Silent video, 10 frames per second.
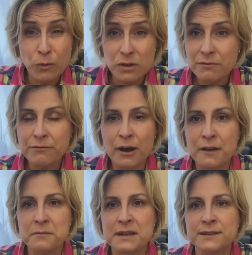within
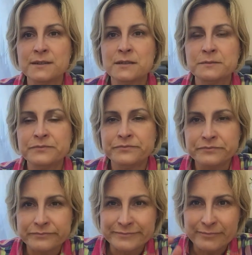5 minutes,
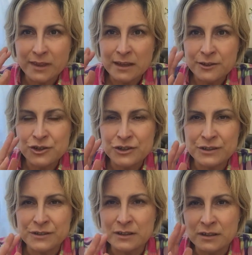the
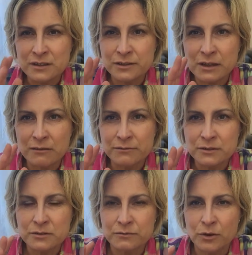itchiness and the
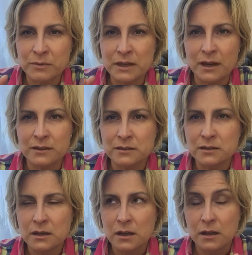discomfort from the eyes
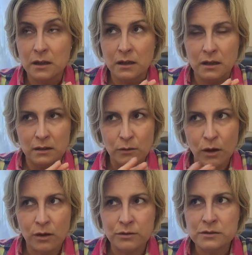
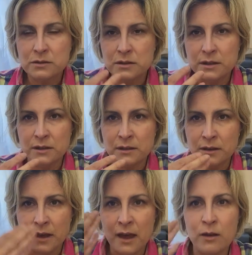goes, the
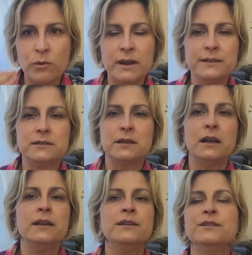airways
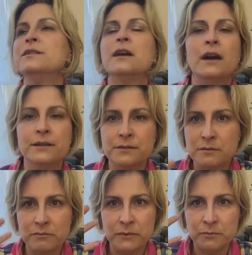clear, and
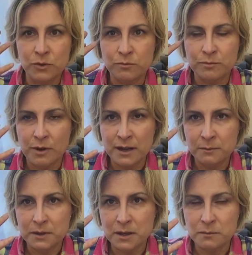your
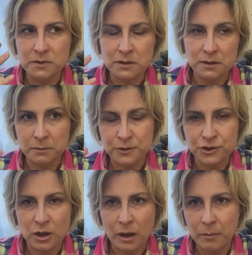brain becomes a little bit
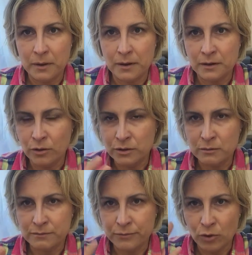sharper, all the
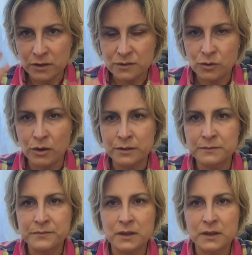fog is gone.